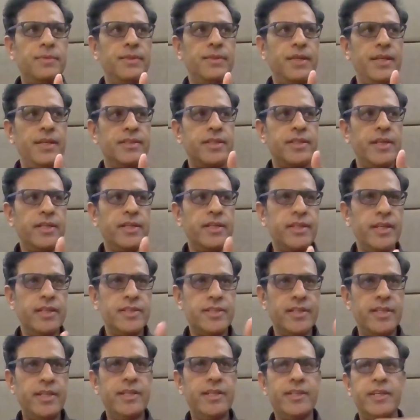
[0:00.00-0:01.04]
it
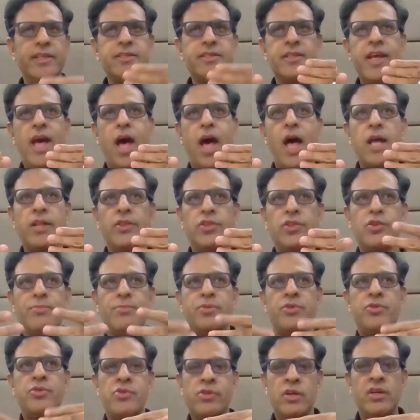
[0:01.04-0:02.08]
is the
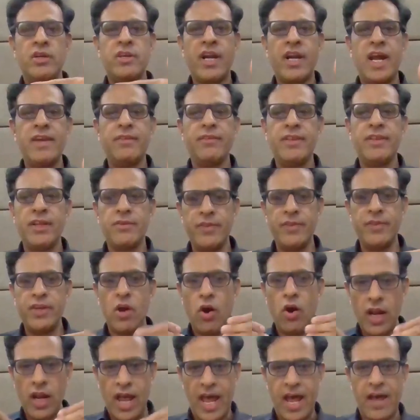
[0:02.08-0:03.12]
entrepreneurial drive that we
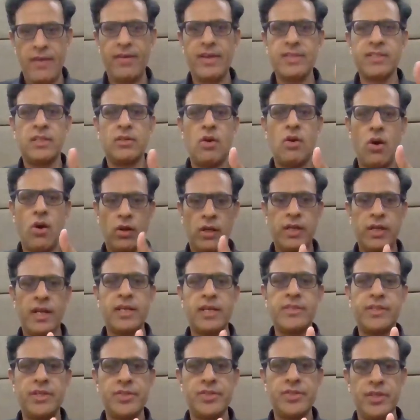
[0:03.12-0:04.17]
all have as an
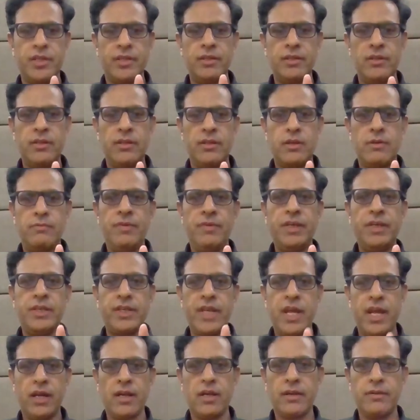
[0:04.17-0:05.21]
organization. We
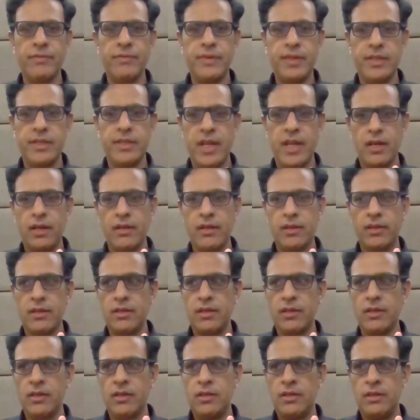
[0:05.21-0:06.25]
take
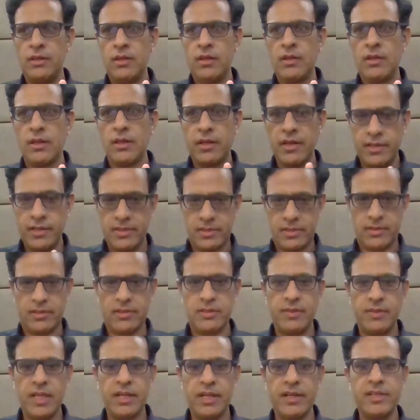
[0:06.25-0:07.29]

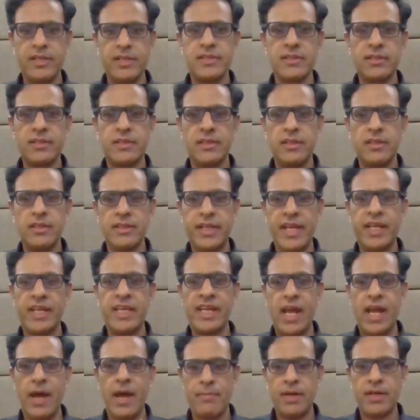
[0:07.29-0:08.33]
risks. The
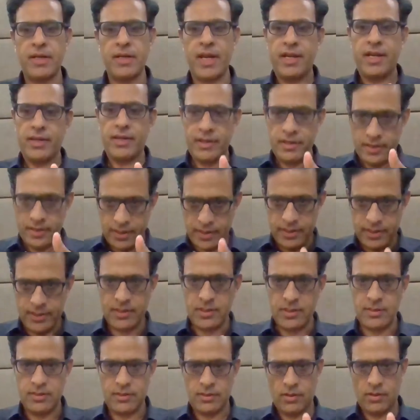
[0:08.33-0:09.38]
risk-taking appetite
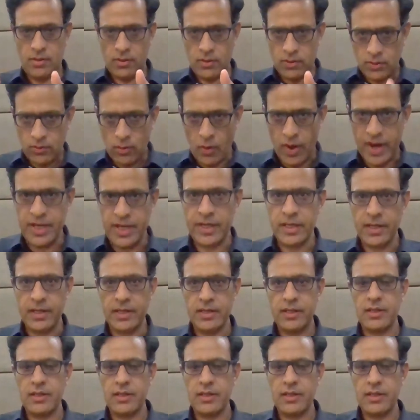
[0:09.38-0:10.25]
is quite